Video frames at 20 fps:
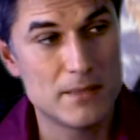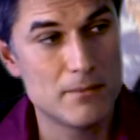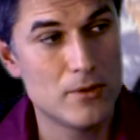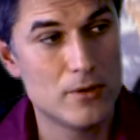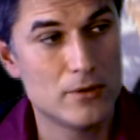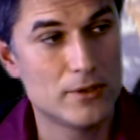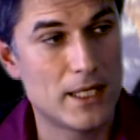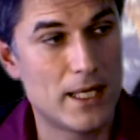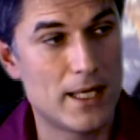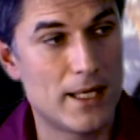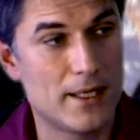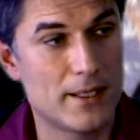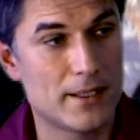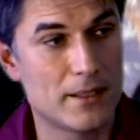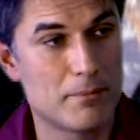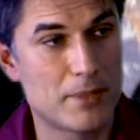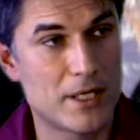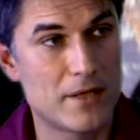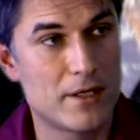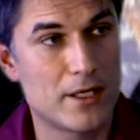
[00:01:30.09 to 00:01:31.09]
have been
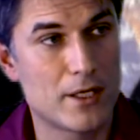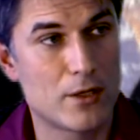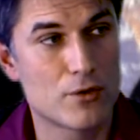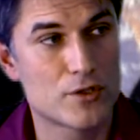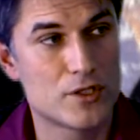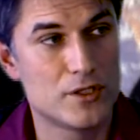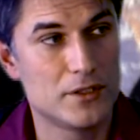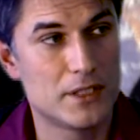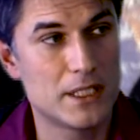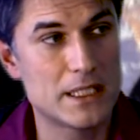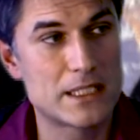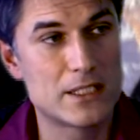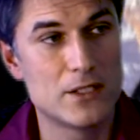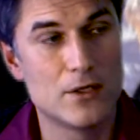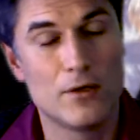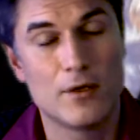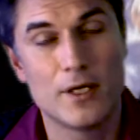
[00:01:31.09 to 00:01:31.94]
brought to light.